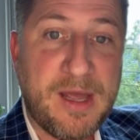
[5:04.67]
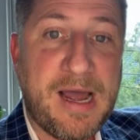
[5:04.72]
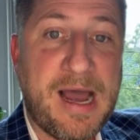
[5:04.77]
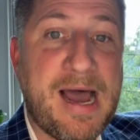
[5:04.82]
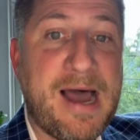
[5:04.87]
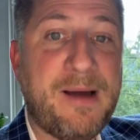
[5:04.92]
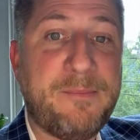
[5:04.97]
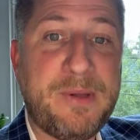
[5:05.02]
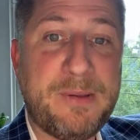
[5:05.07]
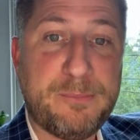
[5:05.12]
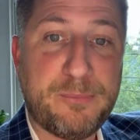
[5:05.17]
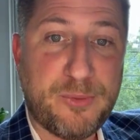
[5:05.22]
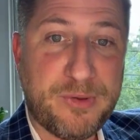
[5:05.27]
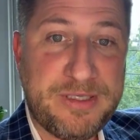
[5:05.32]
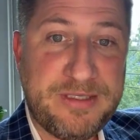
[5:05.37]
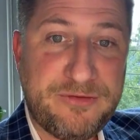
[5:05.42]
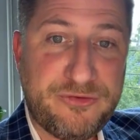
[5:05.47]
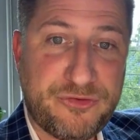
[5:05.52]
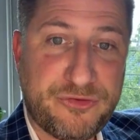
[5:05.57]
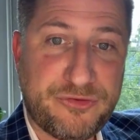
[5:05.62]
I'm in
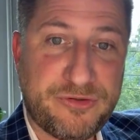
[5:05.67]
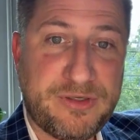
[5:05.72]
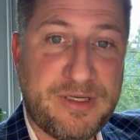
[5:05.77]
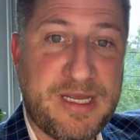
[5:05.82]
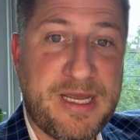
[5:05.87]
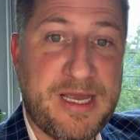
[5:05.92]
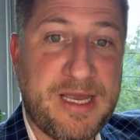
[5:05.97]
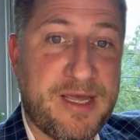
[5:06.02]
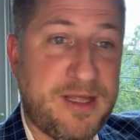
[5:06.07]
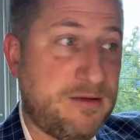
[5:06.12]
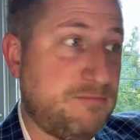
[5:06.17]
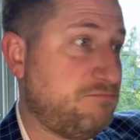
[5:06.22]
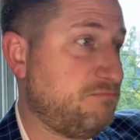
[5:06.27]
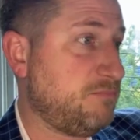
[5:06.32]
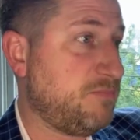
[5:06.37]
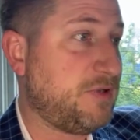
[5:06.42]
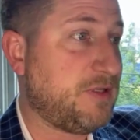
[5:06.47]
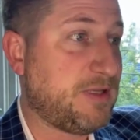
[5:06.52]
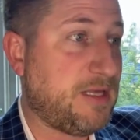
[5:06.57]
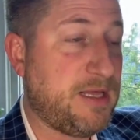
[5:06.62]
breach. And
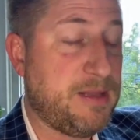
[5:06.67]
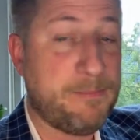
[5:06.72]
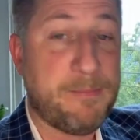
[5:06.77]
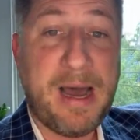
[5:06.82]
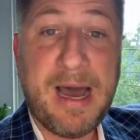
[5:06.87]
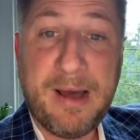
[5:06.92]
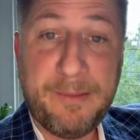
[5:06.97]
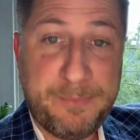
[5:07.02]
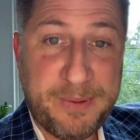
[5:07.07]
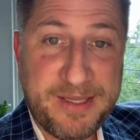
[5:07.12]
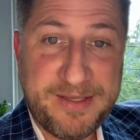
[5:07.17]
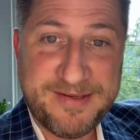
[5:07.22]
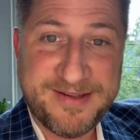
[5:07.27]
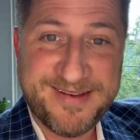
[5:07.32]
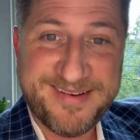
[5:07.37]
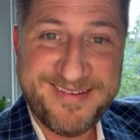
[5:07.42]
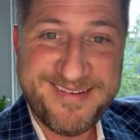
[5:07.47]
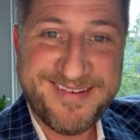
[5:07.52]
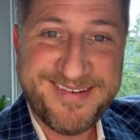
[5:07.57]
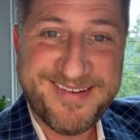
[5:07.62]
in my
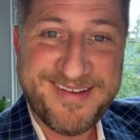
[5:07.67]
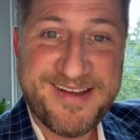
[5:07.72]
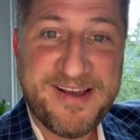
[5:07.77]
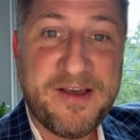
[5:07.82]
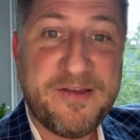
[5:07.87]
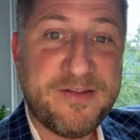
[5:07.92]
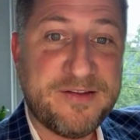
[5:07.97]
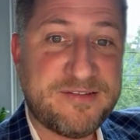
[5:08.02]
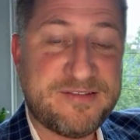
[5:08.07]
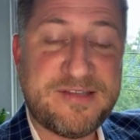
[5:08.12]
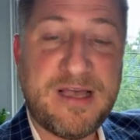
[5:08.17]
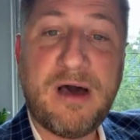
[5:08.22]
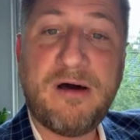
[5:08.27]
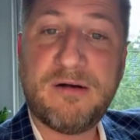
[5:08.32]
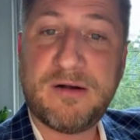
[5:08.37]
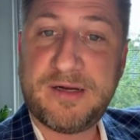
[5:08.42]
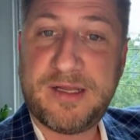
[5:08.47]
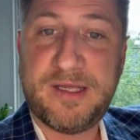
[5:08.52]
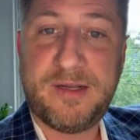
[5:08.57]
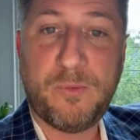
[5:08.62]
opinion, the
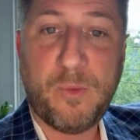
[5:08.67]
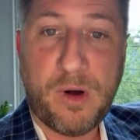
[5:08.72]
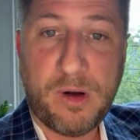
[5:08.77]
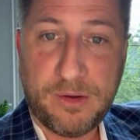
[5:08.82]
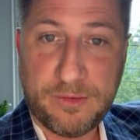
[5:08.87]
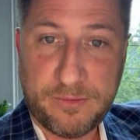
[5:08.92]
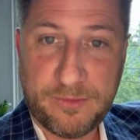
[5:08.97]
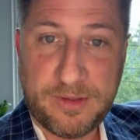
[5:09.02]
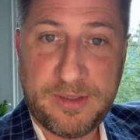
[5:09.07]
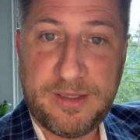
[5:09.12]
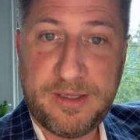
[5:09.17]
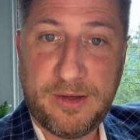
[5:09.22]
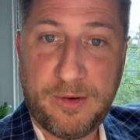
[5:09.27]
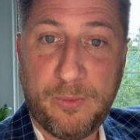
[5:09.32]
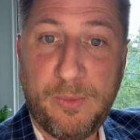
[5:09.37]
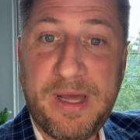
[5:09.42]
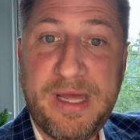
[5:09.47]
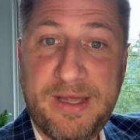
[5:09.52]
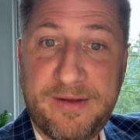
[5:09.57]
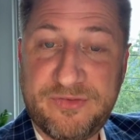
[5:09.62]
seller can walk
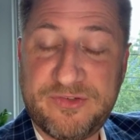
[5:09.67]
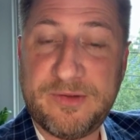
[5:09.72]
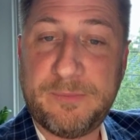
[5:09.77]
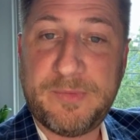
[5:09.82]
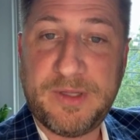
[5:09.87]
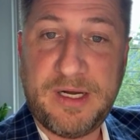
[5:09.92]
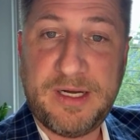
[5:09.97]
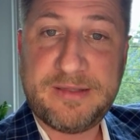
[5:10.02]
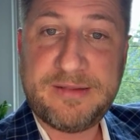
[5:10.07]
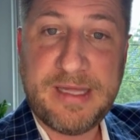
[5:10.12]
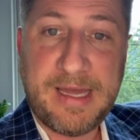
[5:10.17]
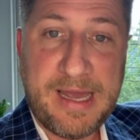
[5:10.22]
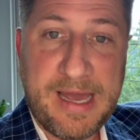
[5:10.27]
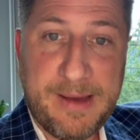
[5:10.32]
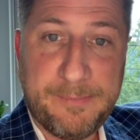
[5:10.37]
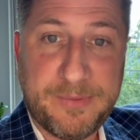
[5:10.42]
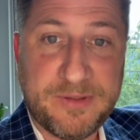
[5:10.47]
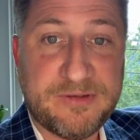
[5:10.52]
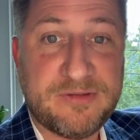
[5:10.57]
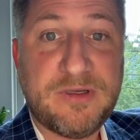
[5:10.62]
away if something like that
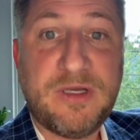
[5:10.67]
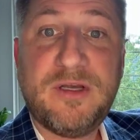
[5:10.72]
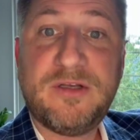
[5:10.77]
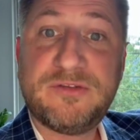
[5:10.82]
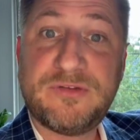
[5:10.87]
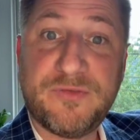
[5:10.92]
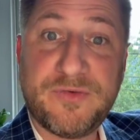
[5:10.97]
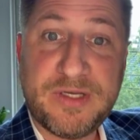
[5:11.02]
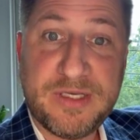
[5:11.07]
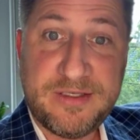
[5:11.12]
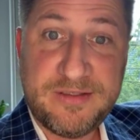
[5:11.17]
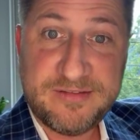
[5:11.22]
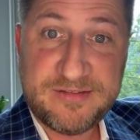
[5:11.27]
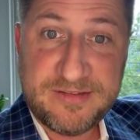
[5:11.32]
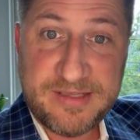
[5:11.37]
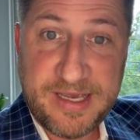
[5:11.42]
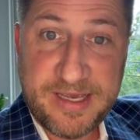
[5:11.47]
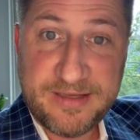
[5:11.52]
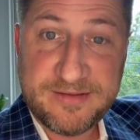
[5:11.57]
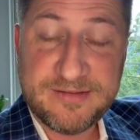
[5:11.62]
happens. So for goodness
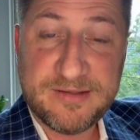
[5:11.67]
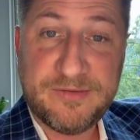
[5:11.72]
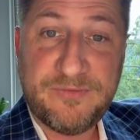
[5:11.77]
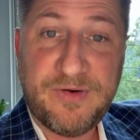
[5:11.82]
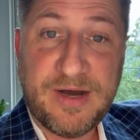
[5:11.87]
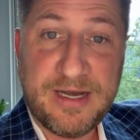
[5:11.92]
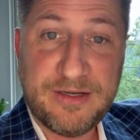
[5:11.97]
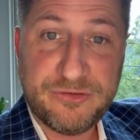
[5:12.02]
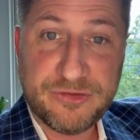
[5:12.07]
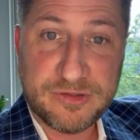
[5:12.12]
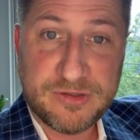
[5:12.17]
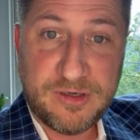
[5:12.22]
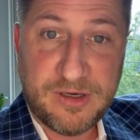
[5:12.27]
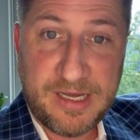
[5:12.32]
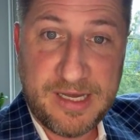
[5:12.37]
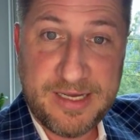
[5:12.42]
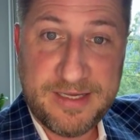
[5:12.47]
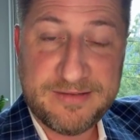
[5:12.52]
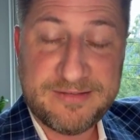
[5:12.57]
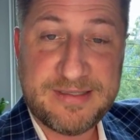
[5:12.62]
sakes, advise your
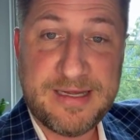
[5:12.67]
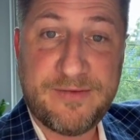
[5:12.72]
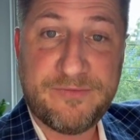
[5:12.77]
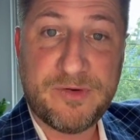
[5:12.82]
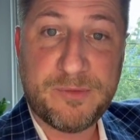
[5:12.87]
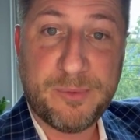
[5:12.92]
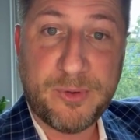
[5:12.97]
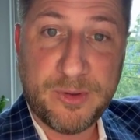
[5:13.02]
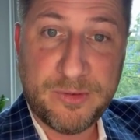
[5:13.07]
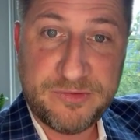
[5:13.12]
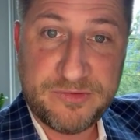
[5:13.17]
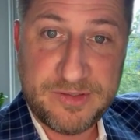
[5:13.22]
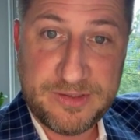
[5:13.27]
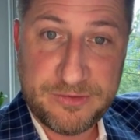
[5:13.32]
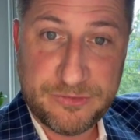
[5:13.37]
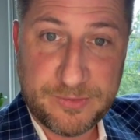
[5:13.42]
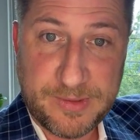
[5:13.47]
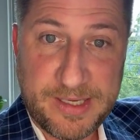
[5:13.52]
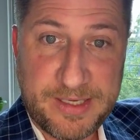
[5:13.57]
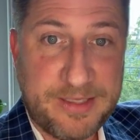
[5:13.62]
clients to have their
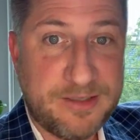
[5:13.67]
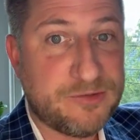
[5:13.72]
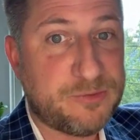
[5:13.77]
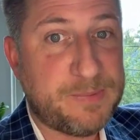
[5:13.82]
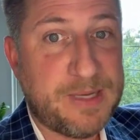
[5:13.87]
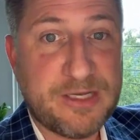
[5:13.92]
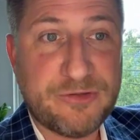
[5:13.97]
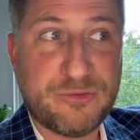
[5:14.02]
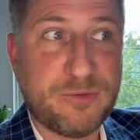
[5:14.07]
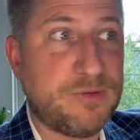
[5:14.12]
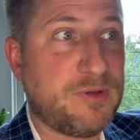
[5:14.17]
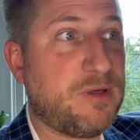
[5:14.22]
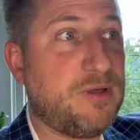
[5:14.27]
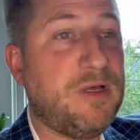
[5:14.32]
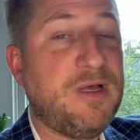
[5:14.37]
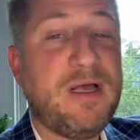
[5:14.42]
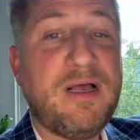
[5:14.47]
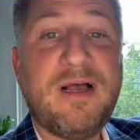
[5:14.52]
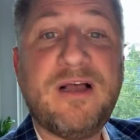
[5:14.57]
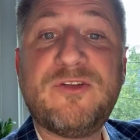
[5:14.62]
proceeds ready, especially
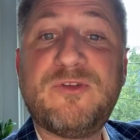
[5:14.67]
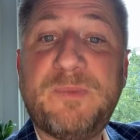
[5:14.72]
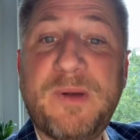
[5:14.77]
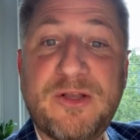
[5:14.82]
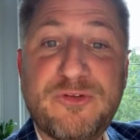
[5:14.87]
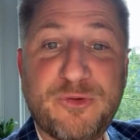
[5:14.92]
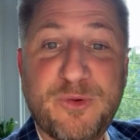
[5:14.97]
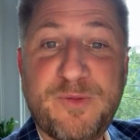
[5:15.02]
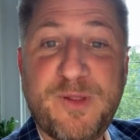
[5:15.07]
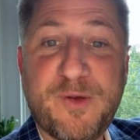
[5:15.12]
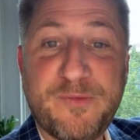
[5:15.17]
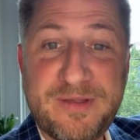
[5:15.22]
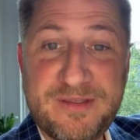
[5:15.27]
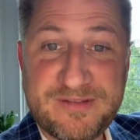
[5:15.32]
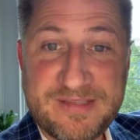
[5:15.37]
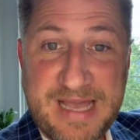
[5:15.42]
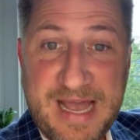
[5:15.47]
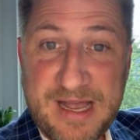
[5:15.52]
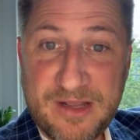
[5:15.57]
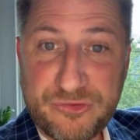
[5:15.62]
with all these
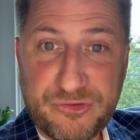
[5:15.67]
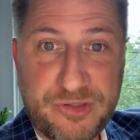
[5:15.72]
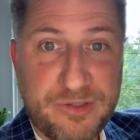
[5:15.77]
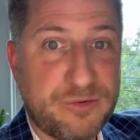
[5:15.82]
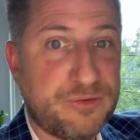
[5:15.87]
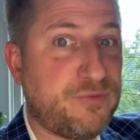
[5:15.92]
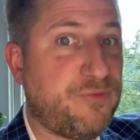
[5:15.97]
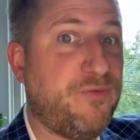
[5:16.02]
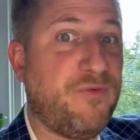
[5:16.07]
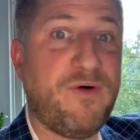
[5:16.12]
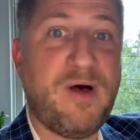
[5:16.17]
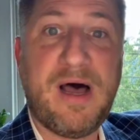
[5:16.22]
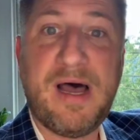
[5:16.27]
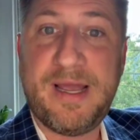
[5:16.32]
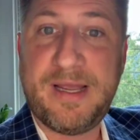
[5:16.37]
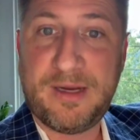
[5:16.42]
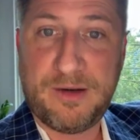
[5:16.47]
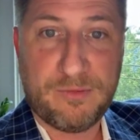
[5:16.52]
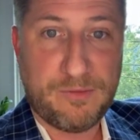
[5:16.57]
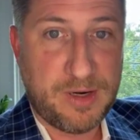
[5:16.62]
cash deals
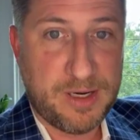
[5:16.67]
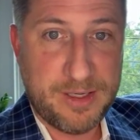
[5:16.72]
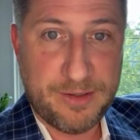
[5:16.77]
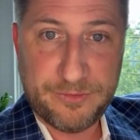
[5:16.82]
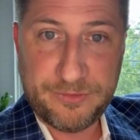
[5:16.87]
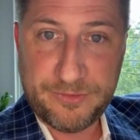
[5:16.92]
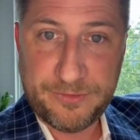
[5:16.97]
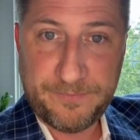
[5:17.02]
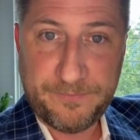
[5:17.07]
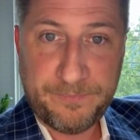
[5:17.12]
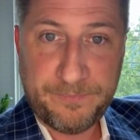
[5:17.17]
flying around.